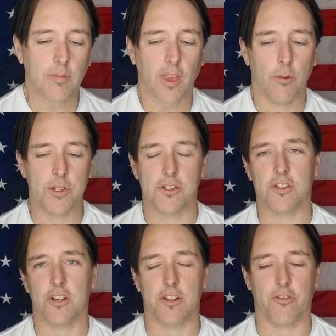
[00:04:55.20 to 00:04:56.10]
And once you
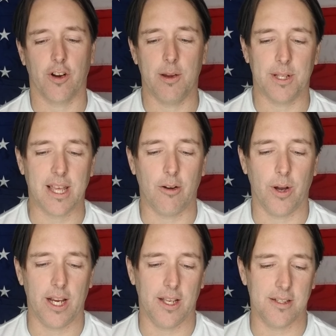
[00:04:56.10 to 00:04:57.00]
start to frame it that
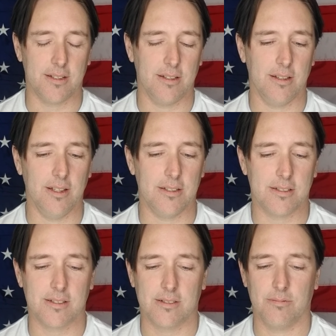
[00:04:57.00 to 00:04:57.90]
way, it
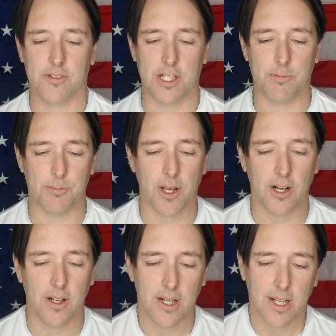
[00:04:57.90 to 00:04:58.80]
seems
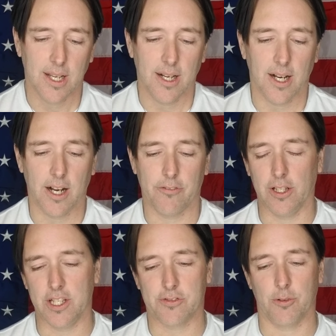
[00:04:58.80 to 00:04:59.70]
better. At
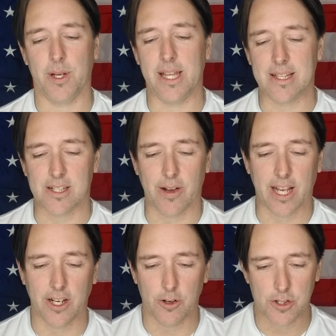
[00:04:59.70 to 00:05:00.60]
least for me, that's how I
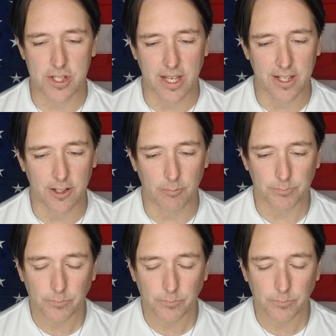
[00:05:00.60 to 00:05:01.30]
can understand it.